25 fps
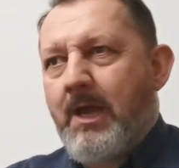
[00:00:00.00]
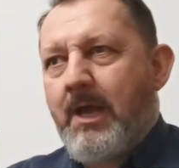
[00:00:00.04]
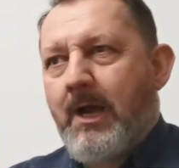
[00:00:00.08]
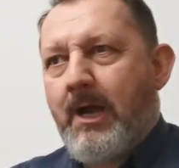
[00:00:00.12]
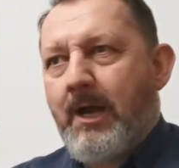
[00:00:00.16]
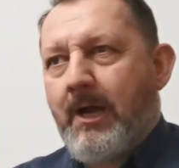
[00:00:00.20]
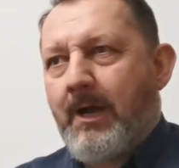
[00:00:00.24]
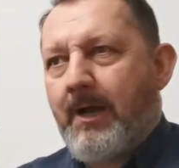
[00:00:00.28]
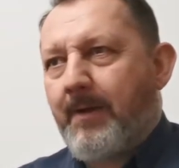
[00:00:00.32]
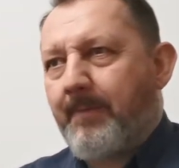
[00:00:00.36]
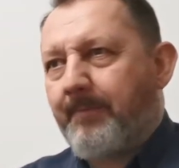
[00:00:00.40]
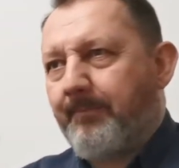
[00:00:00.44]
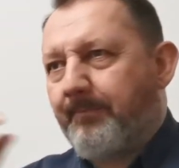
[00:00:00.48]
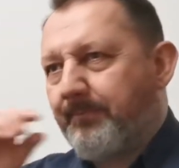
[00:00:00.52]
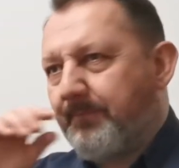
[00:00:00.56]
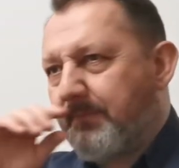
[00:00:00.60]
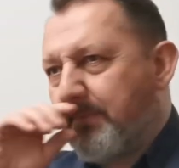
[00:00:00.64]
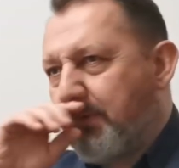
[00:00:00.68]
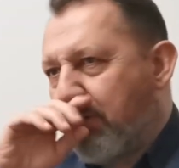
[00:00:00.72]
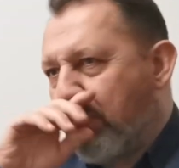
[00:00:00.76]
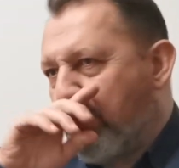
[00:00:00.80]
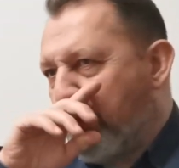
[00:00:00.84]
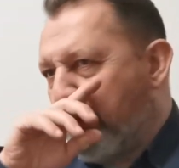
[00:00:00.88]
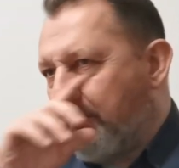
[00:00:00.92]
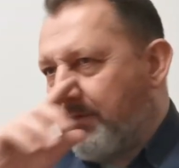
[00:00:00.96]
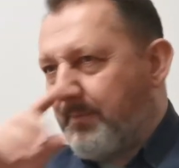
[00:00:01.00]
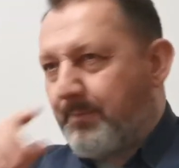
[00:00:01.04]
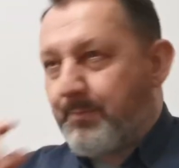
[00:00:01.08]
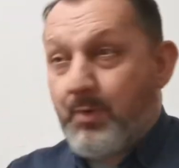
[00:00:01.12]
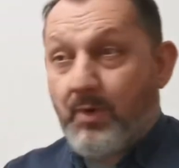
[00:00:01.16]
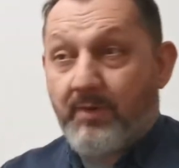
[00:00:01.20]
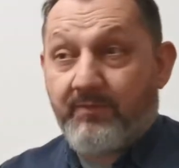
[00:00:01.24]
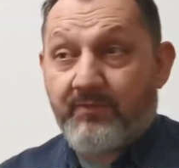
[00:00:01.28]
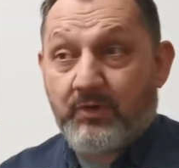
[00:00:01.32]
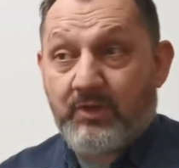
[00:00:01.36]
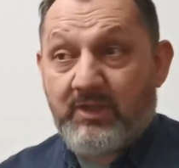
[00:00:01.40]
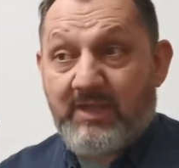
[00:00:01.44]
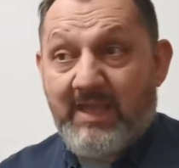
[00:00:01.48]
The
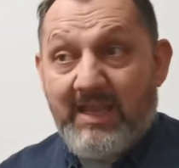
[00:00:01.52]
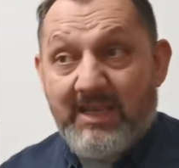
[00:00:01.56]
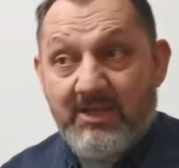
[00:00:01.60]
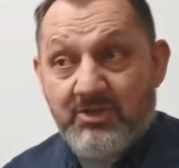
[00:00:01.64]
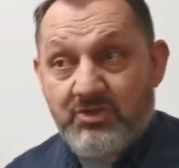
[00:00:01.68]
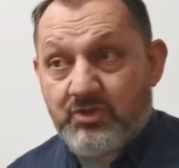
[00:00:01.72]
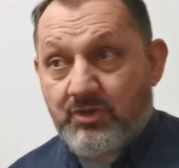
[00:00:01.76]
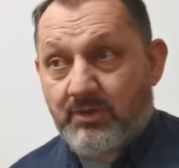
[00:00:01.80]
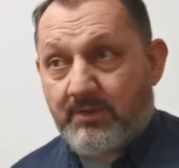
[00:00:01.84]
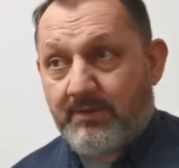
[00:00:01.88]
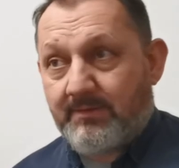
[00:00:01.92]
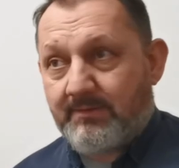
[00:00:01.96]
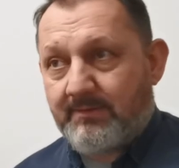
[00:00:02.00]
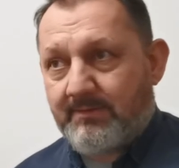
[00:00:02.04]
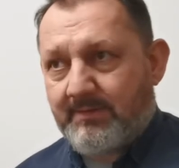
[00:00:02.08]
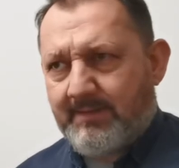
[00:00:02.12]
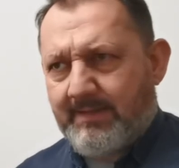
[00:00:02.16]
provocation,